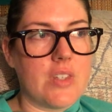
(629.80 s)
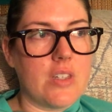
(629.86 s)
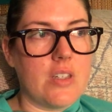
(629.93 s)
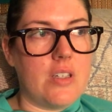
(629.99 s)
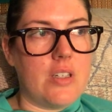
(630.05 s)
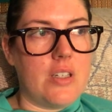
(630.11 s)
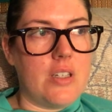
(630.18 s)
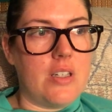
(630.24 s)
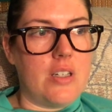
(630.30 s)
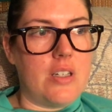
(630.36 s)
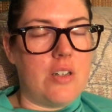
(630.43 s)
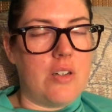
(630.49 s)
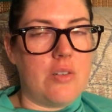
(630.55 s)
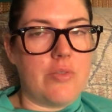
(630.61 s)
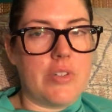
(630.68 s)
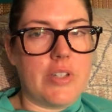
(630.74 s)
And uh,
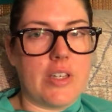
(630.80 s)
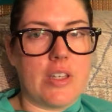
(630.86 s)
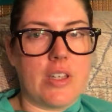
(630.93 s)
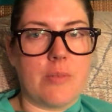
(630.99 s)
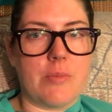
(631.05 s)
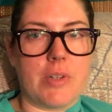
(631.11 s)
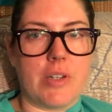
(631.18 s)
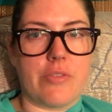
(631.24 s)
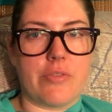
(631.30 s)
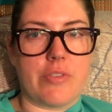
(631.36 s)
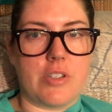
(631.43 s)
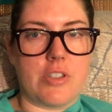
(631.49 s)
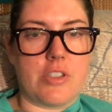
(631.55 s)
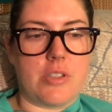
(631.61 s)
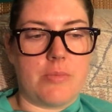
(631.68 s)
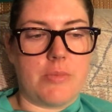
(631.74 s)
hopefully I can get my
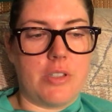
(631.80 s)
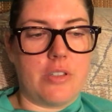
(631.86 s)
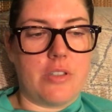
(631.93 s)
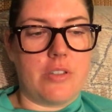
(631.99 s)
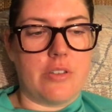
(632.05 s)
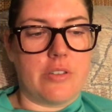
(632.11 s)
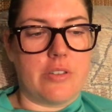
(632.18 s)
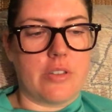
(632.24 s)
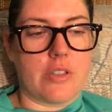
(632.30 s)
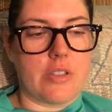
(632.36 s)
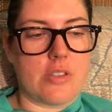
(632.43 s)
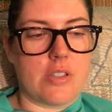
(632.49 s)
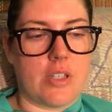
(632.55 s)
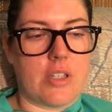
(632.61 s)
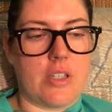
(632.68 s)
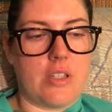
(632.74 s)
friend Jimmy to do it
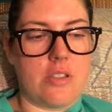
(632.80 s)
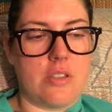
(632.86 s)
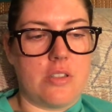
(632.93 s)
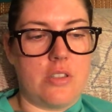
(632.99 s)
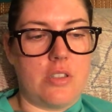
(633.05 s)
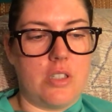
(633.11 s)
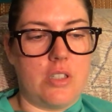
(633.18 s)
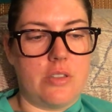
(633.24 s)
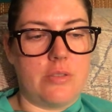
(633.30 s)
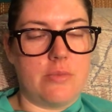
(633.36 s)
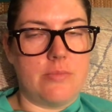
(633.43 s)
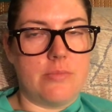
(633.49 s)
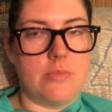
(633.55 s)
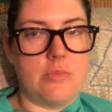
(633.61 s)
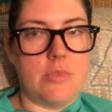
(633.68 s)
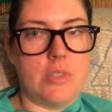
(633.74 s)
because, like, he's dope.
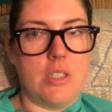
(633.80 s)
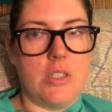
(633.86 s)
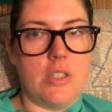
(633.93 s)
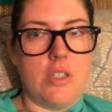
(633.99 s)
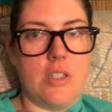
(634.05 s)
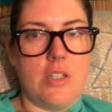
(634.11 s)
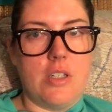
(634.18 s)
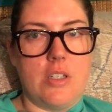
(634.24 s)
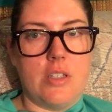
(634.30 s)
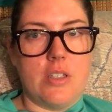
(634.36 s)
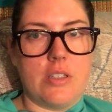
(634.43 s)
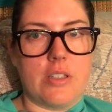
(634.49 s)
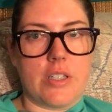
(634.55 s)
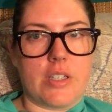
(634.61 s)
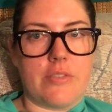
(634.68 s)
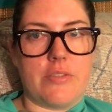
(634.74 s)

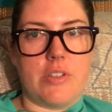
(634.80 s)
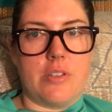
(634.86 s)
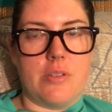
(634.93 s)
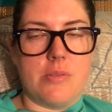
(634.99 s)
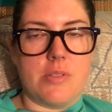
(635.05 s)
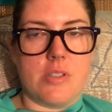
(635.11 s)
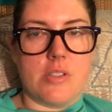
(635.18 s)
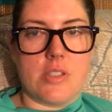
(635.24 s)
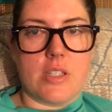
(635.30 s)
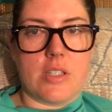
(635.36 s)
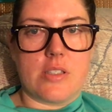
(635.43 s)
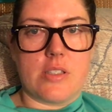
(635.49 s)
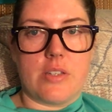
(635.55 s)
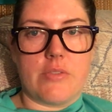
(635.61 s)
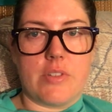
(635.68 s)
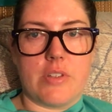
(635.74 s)
Like, I've known him since, like,
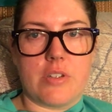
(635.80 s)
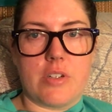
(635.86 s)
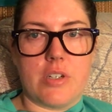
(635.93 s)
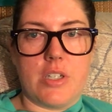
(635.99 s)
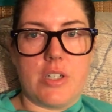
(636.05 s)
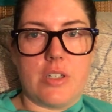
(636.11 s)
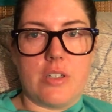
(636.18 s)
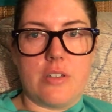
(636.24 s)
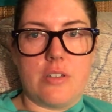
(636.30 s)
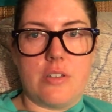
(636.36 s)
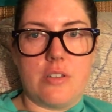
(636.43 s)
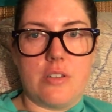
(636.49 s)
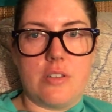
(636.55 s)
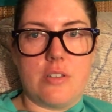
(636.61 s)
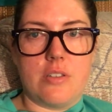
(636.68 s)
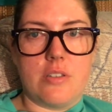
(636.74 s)
seventh grade.
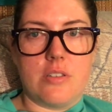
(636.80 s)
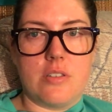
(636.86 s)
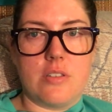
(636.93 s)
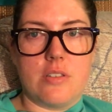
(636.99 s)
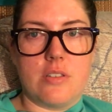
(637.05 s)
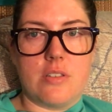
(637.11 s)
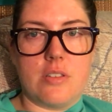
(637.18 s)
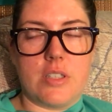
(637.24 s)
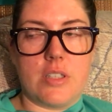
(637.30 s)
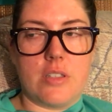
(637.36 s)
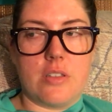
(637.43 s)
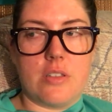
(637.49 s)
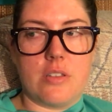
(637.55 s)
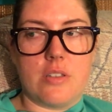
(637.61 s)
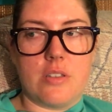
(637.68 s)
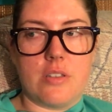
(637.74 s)

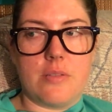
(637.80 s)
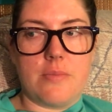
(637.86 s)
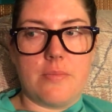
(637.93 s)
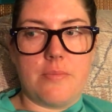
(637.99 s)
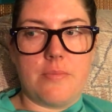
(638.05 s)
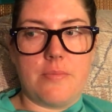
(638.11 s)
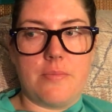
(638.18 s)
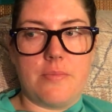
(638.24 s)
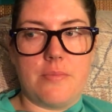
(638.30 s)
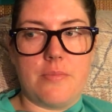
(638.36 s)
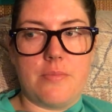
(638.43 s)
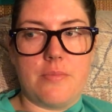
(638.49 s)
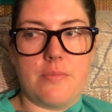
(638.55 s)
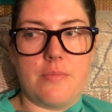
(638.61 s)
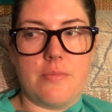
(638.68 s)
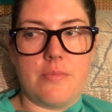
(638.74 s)
And, um,
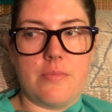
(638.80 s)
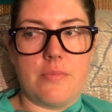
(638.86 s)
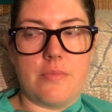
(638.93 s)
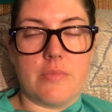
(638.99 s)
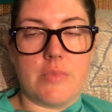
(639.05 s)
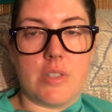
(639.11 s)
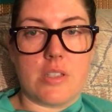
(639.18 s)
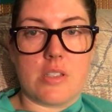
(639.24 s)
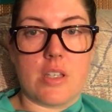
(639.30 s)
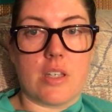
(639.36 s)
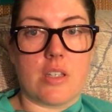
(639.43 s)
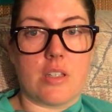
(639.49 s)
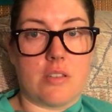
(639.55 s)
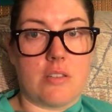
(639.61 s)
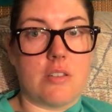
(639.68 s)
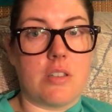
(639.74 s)
he's, like,
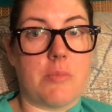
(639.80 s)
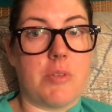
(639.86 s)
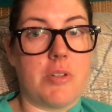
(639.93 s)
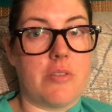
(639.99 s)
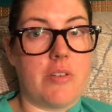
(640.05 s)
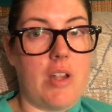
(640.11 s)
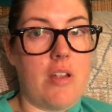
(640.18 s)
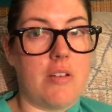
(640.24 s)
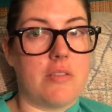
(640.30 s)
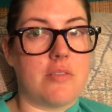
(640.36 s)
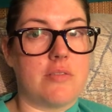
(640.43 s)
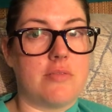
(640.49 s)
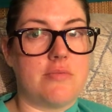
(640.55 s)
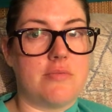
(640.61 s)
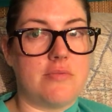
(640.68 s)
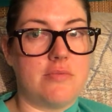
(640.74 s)
coming around
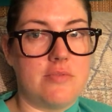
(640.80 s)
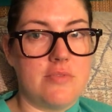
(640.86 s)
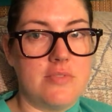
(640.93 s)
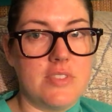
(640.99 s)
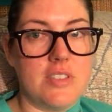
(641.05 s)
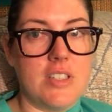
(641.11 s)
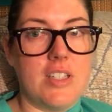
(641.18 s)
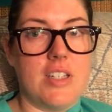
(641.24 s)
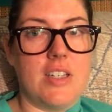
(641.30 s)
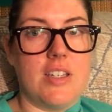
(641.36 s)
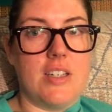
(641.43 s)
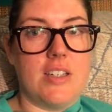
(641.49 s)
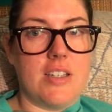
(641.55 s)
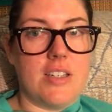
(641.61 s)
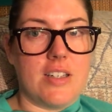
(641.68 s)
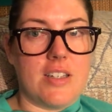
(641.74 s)

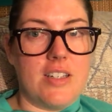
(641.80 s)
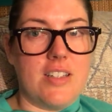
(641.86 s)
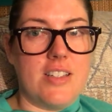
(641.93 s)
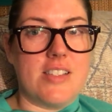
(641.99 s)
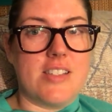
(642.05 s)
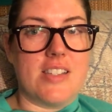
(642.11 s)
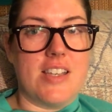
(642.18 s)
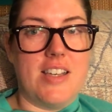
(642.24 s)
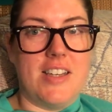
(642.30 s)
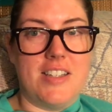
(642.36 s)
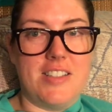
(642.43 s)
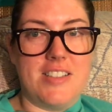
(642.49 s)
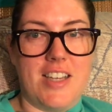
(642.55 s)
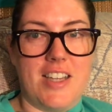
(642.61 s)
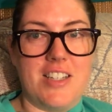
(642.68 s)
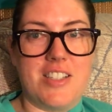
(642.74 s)
in his uh,
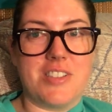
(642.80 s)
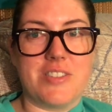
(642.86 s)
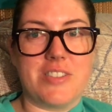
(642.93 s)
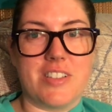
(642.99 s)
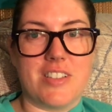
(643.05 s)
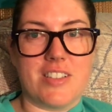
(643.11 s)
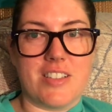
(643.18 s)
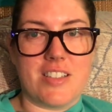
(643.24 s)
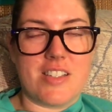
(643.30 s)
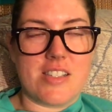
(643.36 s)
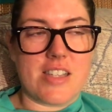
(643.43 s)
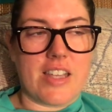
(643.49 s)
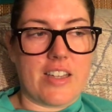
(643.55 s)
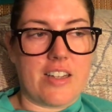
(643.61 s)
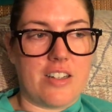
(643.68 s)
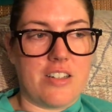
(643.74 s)
tattooing and his,
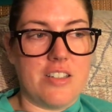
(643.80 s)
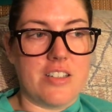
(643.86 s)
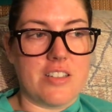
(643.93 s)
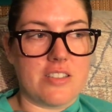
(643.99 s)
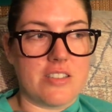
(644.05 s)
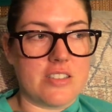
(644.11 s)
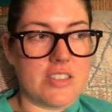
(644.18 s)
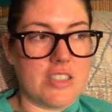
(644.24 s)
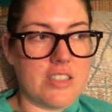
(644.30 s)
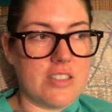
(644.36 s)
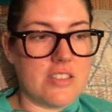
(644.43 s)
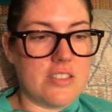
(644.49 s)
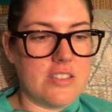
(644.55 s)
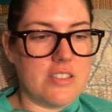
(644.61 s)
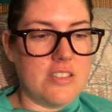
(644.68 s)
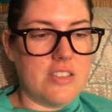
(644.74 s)
like, art and all that.
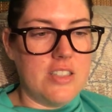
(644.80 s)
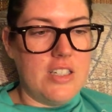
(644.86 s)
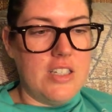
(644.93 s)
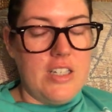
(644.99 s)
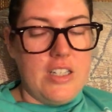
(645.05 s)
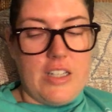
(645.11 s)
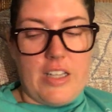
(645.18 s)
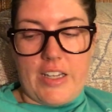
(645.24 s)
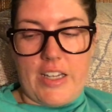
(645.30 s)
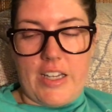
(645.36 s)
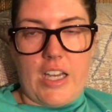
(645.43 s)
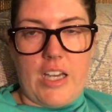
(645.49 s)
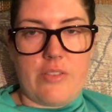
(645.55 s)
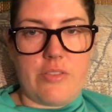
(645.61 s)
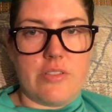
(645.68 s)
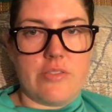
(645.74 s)
Like, I
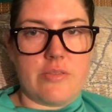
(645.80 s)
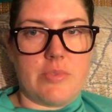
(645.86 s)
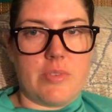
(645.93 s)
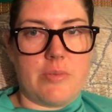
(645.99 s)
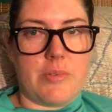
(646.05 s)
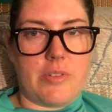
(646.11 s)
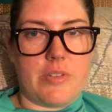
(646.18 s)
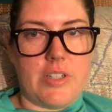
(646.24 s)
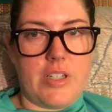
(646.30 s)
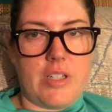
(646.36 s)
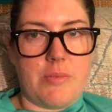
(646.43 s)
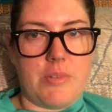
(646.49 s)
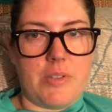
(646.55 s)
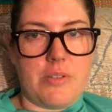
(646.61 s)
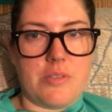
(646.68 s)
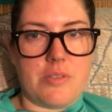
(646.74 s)
have one from him already,
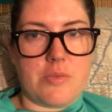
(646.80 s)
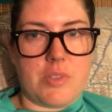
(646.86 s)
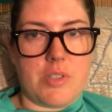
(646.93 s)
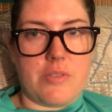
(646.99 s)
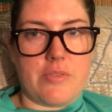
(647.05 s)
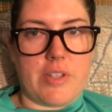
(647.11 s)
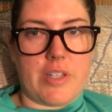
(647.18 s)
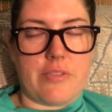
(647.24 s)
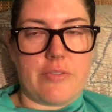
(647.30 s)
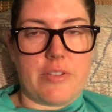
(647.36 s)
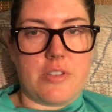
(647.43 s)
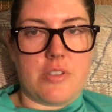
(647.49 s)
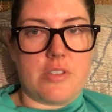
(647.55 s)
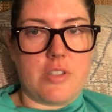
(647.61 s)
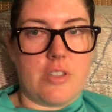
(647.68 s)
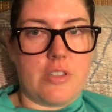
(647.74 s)
but it was when he, like,
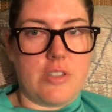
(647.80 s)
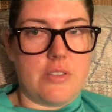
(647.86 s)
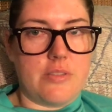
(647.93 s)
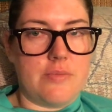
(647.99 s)
first started.